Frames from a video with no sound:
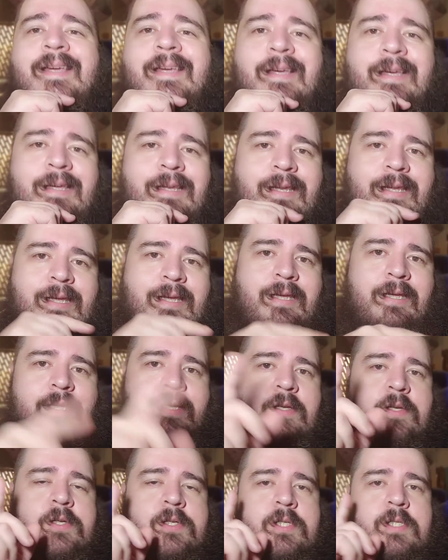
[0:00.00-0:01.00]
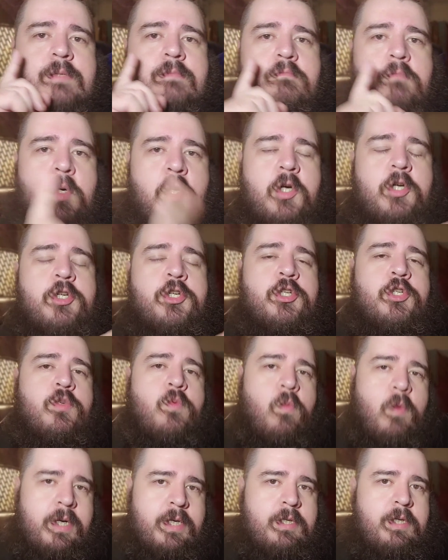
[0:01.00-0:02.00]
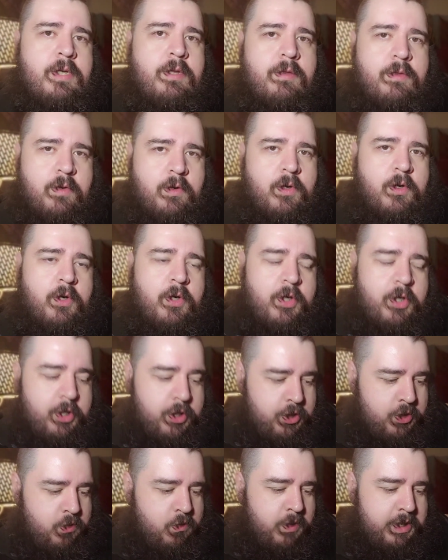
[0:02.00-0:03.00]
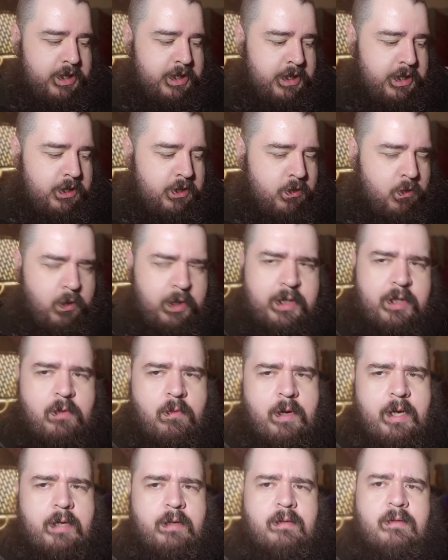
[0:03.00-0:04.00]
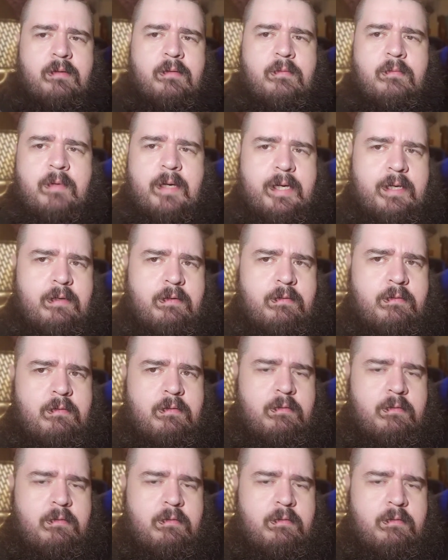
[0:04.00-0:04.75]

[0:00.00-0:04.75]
It is March 23rd, 2021, right?